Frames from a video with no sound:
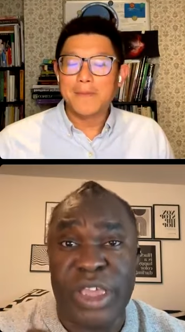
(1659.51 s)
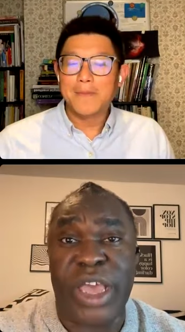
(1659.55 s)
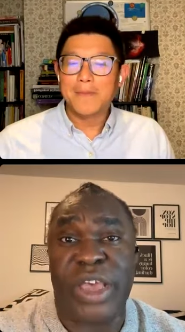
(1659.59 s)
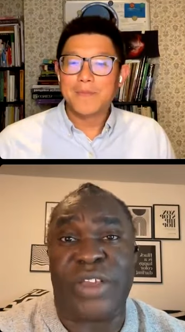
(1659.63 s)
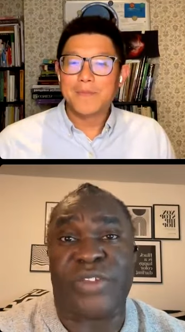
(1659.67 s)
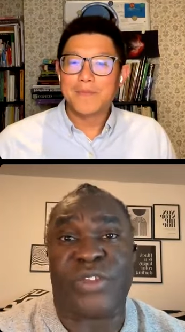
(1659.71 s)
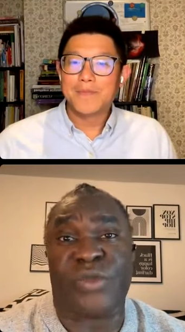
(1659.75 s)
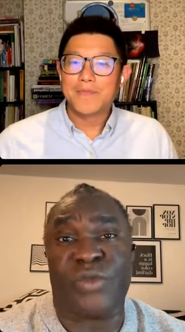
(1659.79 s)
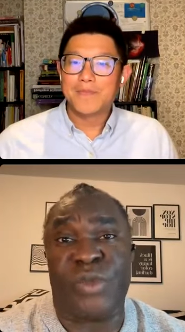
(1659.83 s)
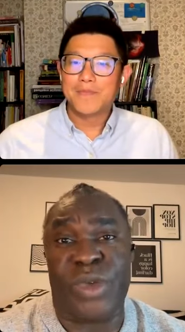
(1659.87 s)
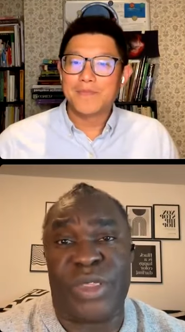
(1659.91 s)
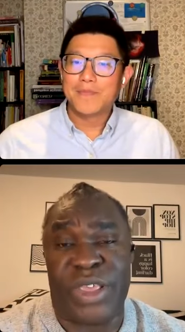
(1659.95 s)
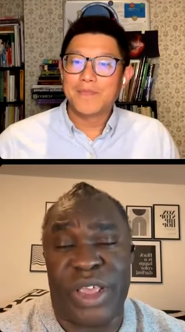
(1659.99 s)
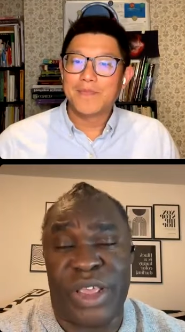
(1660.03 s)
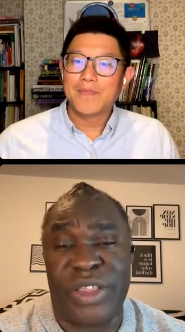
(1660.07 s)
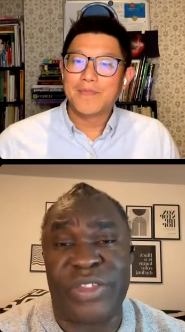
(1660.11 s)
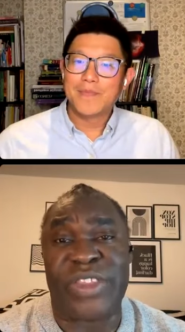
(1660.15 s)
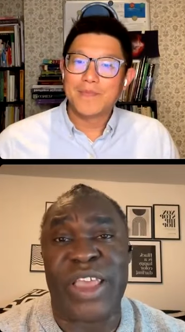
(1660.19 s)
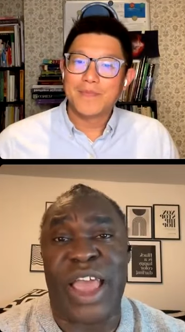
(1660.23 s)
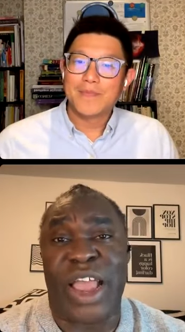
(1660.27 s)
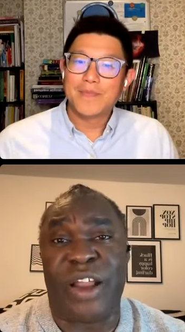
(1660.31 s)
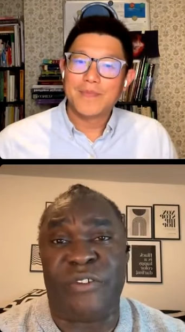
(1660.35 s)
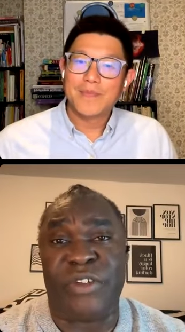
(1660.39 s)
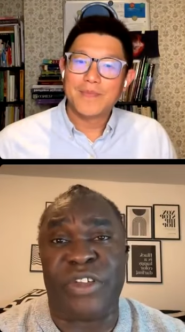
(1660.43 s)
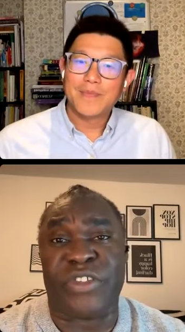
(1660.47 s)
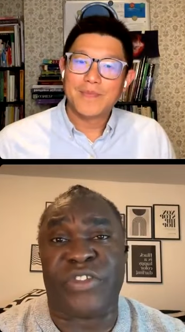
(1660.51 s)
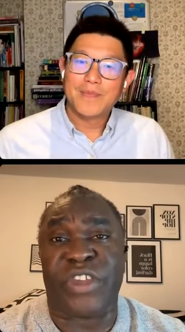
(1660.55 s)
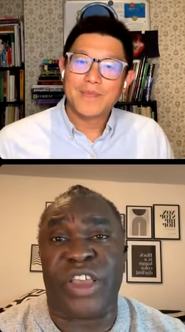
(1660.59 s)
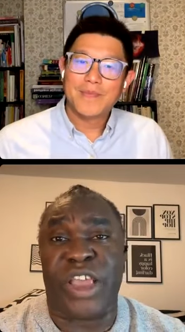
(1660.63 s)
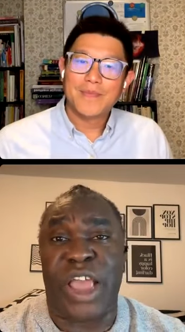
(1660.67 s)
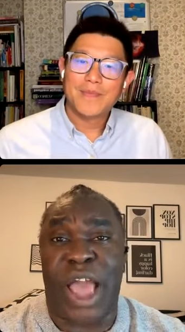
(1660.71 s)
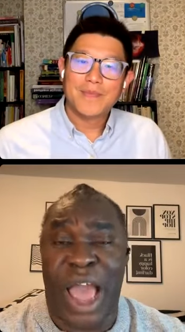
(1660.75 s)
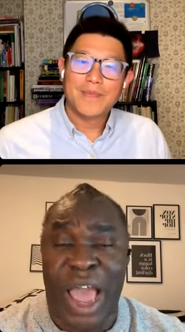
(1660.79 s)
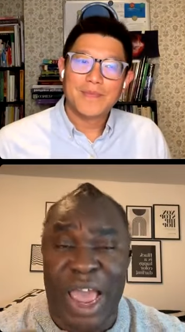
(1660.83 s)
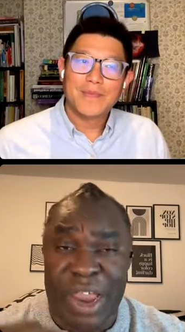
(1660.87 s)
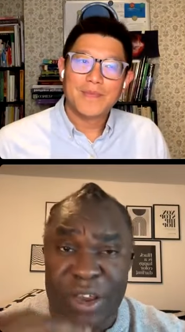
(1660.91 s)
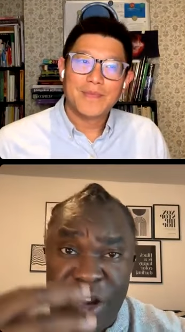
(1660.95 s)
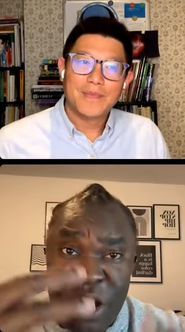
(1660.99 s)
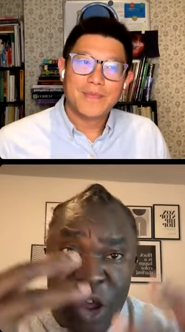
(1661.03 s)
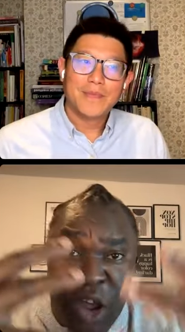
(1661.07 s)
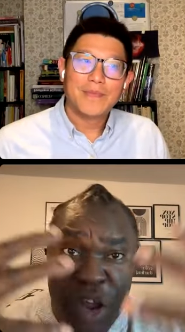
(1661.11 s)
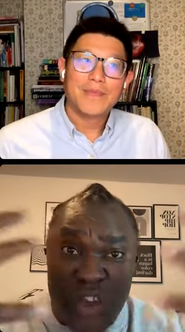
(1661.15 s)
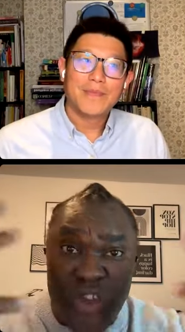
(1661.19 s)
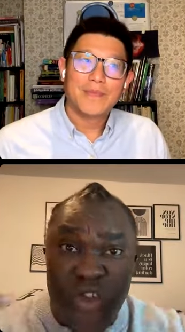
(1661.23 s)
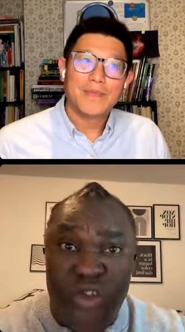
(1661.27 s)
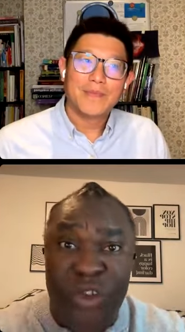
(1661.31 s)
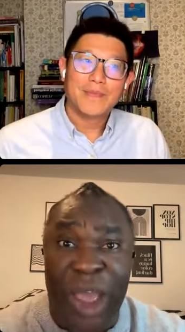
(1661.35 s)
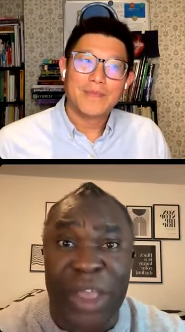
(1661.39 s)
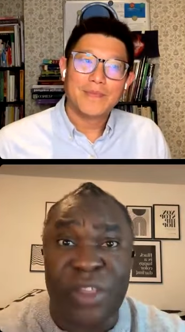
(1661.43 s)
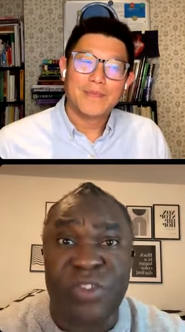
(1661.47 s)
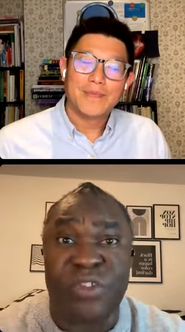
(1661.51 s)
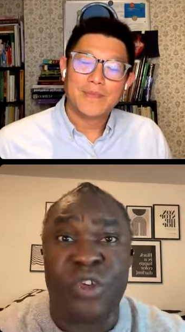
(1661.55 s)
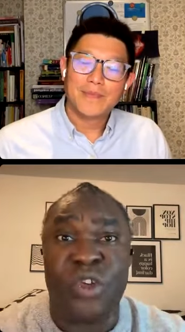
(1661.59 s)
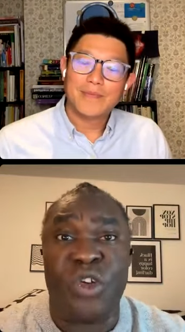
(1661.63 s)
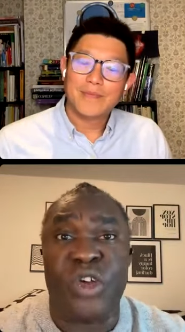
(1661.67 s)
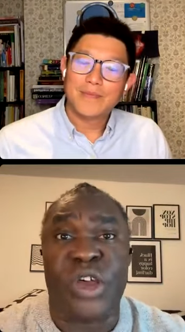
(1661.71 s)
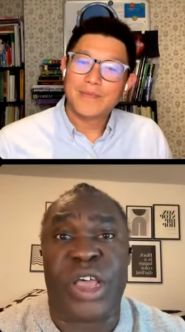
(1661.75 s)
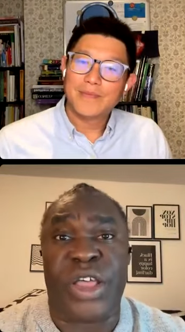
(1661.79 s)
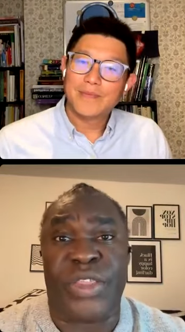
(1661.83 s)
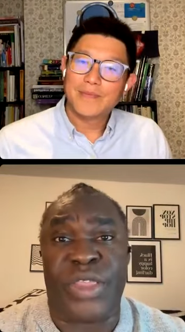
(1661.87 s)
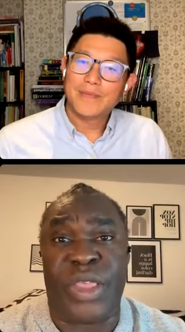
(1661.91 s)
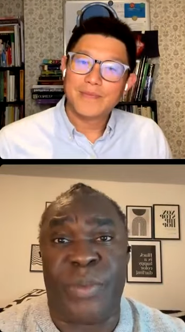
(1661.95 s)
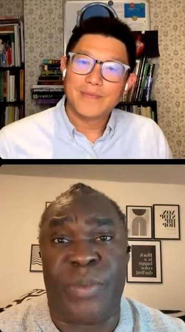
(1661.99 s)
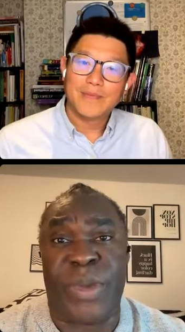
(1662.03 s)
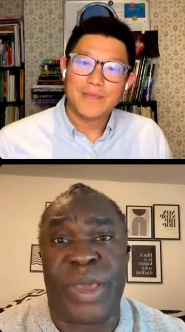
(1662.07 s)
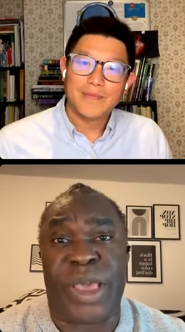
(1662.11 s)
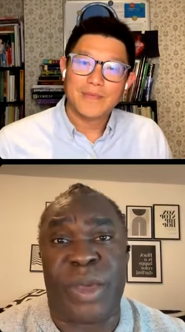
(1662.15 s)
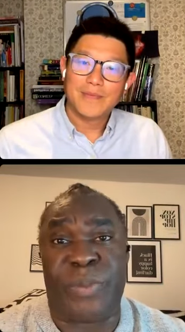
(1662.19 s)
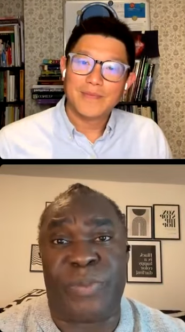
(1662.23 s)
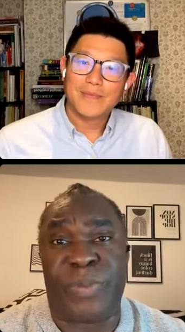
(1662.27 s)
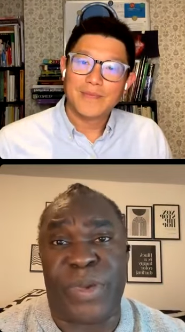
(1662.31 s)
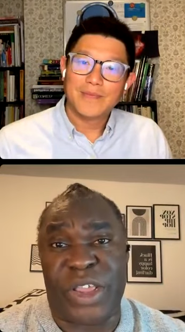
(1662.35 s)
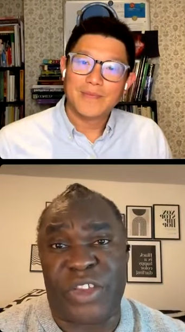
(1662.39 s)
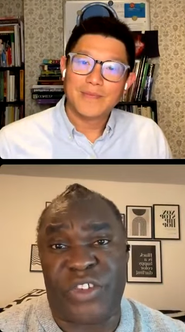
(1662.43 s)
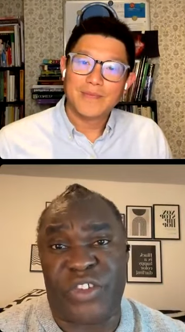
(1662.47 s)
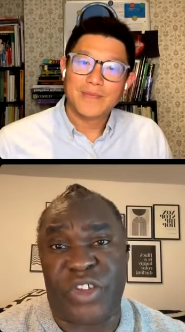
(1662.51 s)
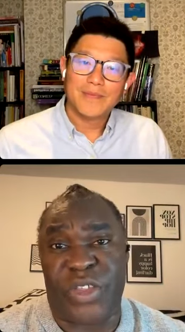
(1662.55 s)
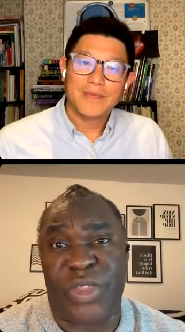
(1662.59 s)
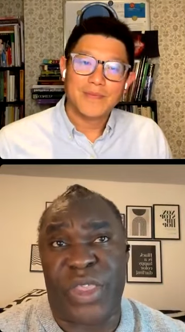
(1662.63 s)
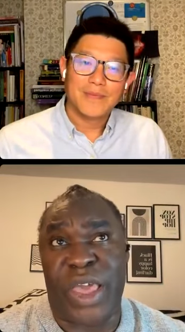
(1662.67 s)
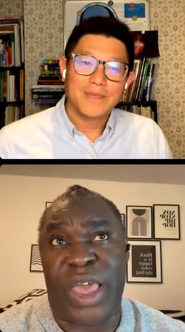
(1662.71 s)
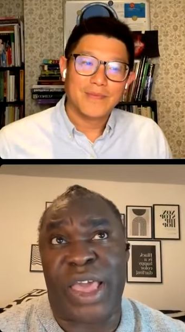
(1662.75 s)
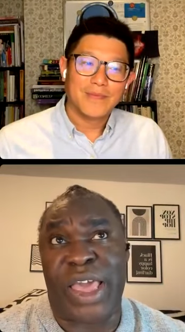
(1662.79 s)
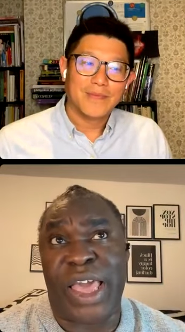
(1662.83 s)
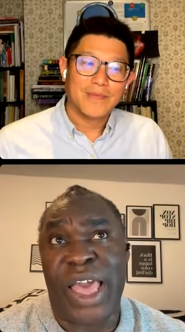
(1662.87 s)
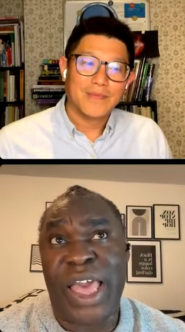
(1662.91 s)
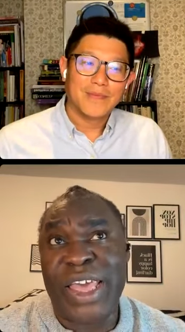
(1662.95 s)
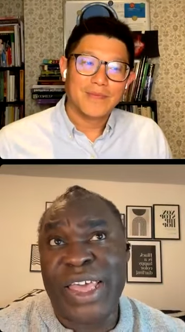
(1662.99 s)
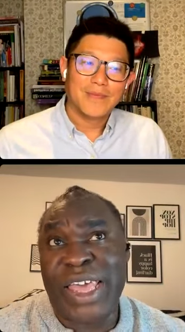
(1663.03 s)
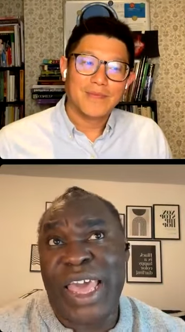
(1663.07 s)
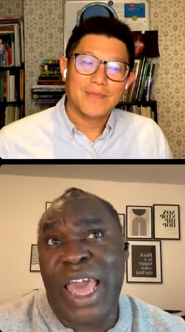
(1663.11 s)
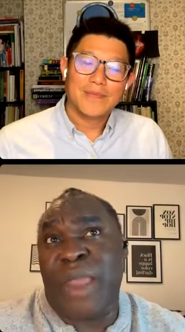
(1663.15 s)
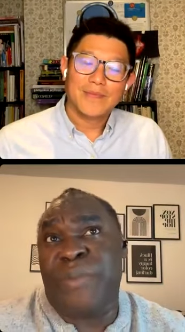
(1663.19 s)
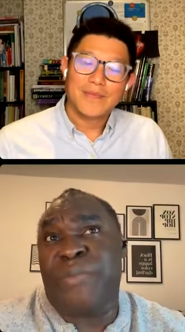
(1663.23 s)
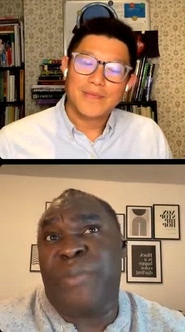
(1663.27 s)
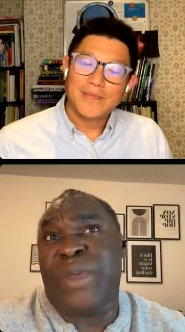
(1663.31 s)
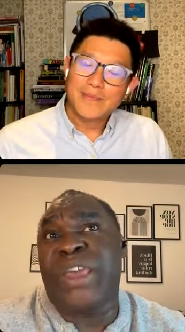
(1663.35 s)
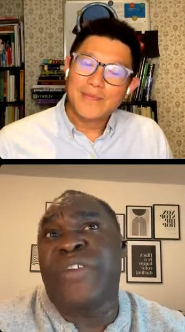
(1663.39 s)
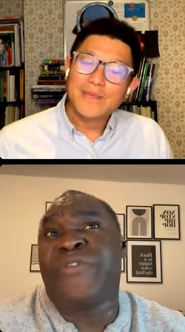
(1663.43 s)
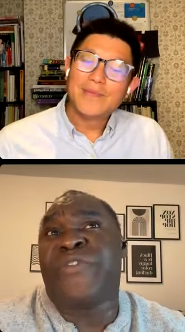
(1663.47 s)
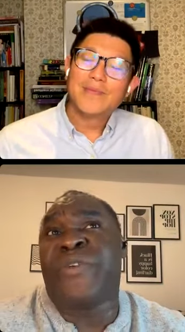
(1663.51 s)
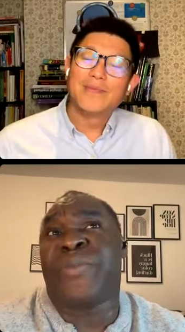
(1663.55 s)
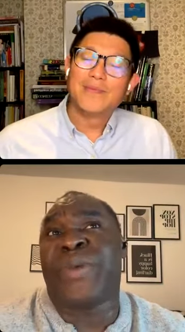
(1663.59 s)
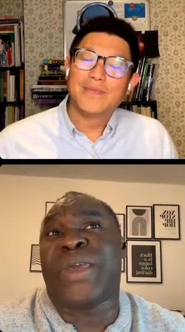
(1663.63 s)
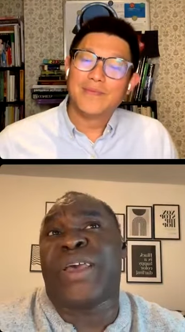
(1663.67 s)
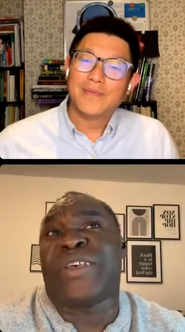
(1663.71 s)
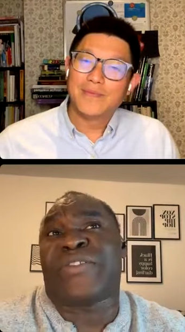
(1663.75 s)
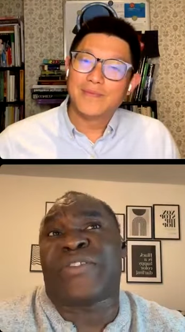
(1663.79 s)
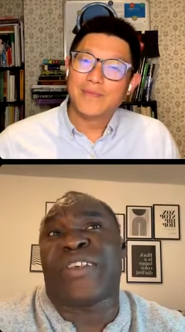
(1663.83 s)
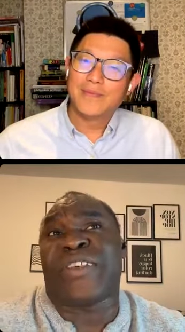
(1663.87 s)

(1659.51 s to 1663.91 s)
Speaker 1: yes, with integrity, and trying to look at the bigger picture. There can even be a